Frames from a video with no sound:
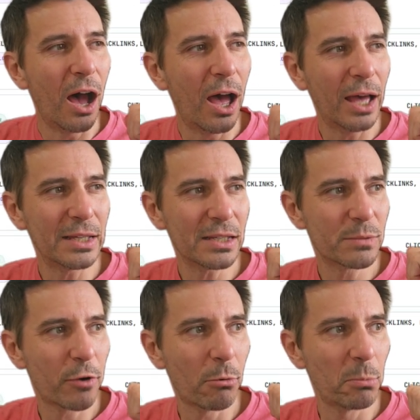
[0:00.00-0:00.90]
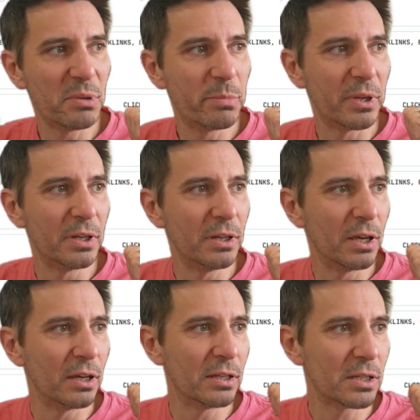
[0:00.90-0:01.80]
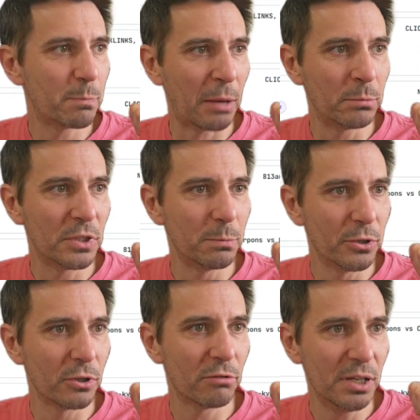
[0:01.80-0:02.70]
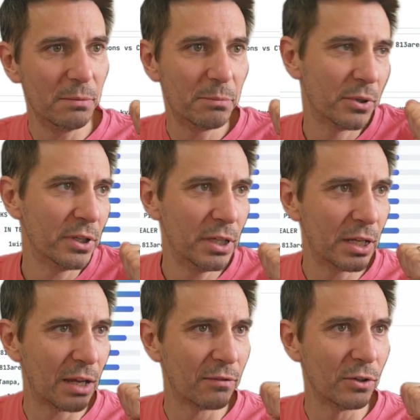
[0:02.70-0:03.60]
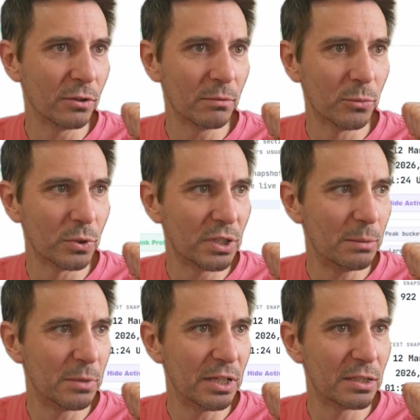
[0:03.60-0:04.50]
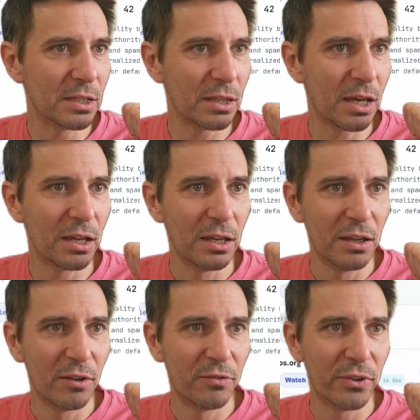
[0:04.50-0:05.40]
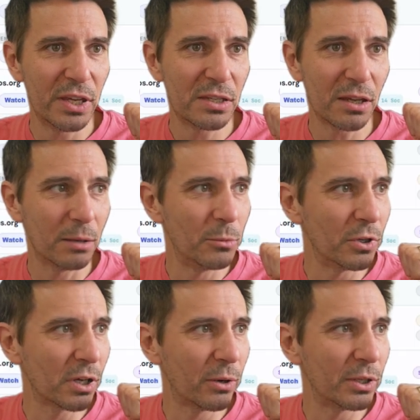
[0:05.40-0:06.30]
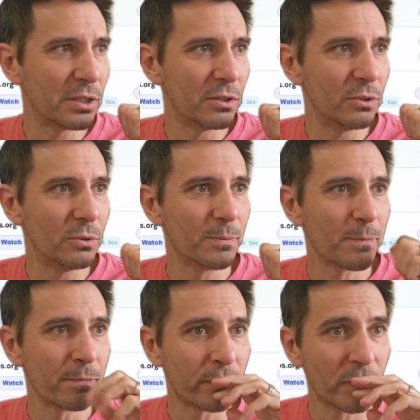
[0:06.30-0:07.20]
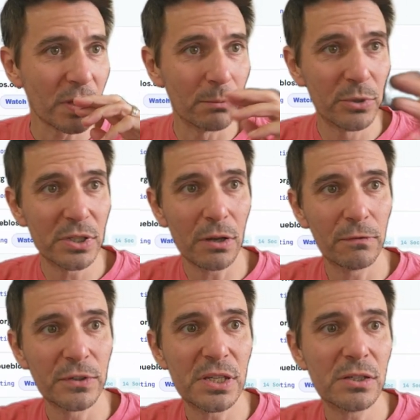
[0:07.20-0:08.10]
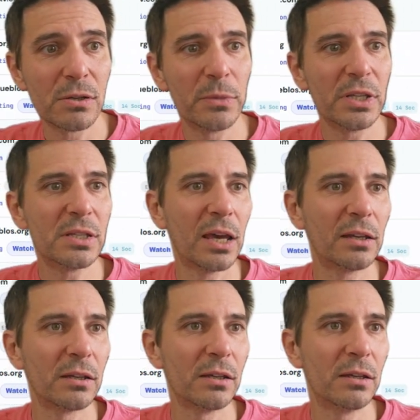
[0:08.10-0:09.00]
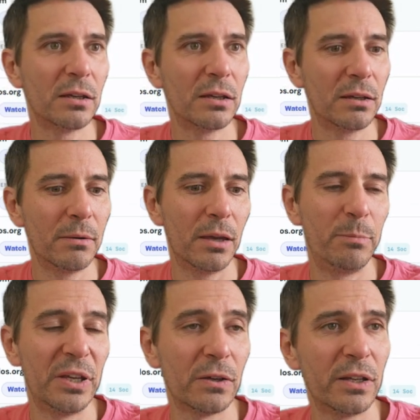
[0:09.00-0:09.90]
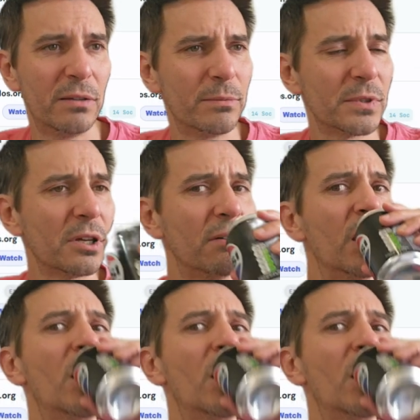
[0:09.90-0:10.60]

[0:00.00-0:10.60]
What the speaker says: It's probably been spammed to buggery, but you can have a look more deeply into that. For this, I'm not going to, but it's obviously somebody's had a bid on it. Sorry.